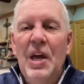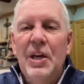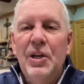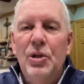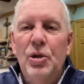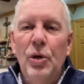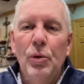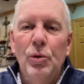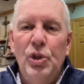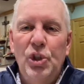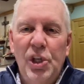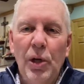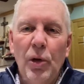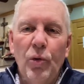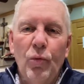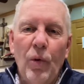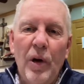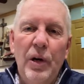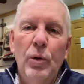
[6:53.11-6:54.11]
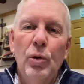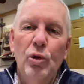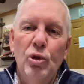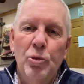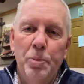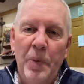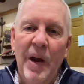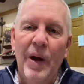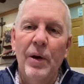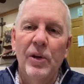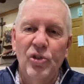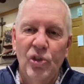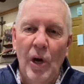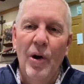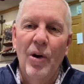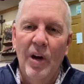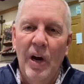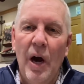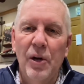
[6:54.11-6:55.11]
to children whose parents
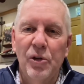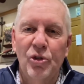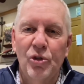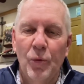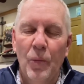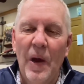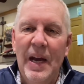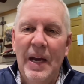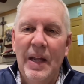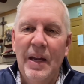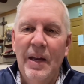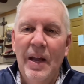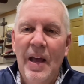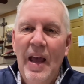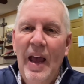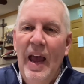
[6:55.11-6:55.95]
are incarcerated.